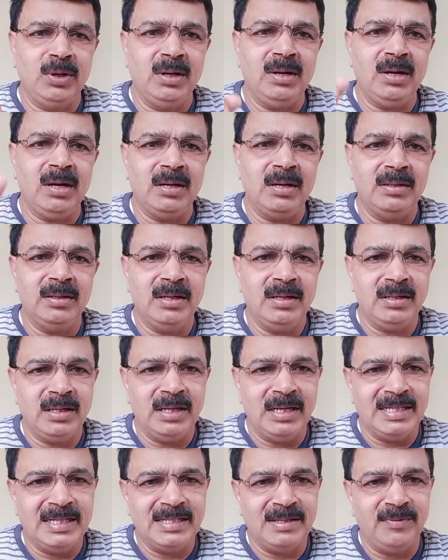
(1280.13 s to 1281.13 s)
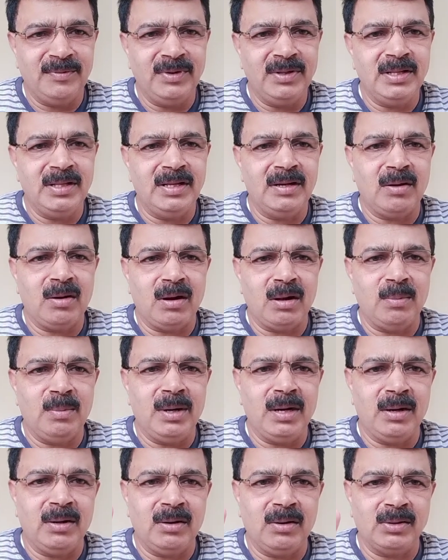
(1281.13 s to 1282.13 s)
and then it is with the carbon
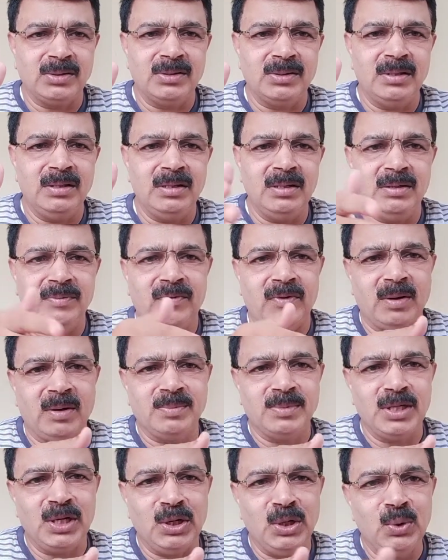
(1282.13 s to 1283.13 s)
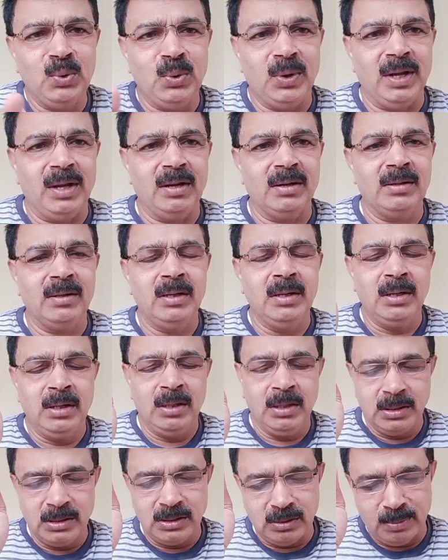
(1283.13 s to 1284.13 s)
and oxygen, it forms an urea.
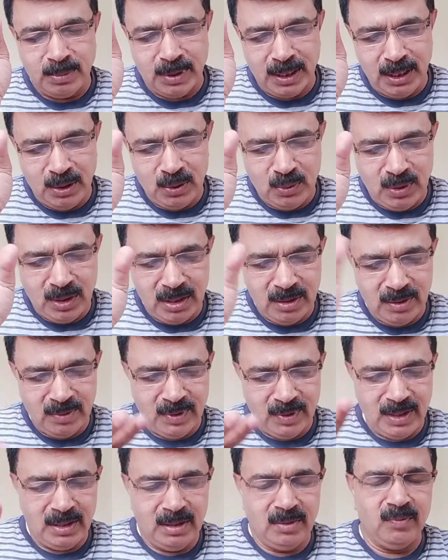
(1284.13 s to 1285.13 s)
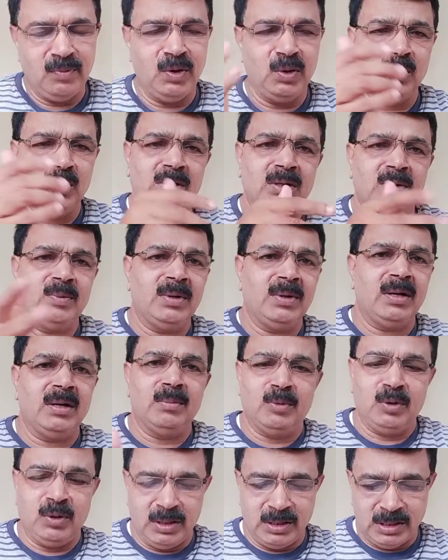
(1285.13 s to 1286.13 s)
So by urea we know that one
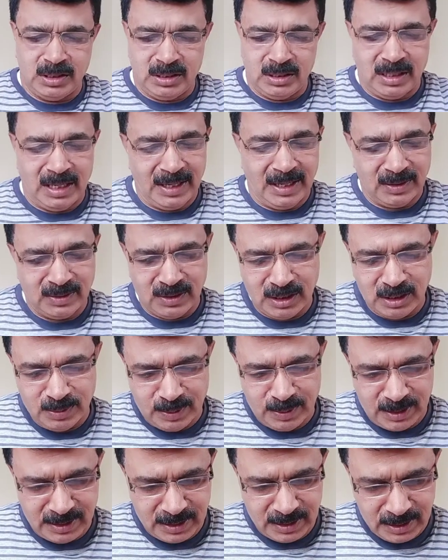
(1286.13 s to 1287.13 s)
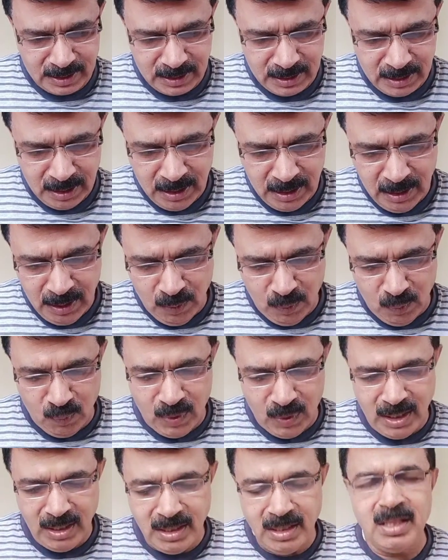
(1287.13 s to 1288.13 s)
ammonia is present.
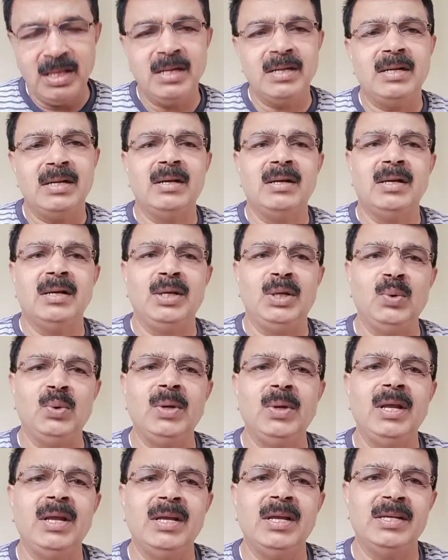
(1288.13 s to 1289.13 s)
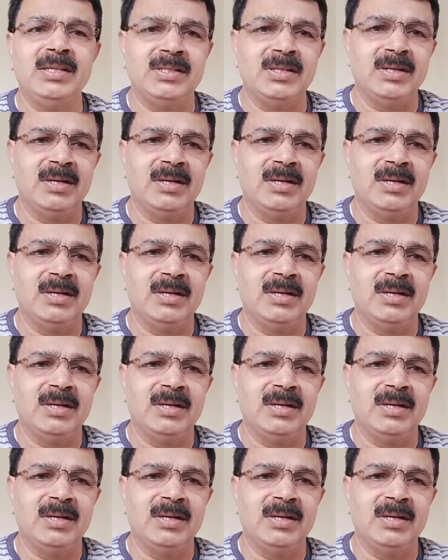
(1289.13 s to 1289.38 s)
When that urea is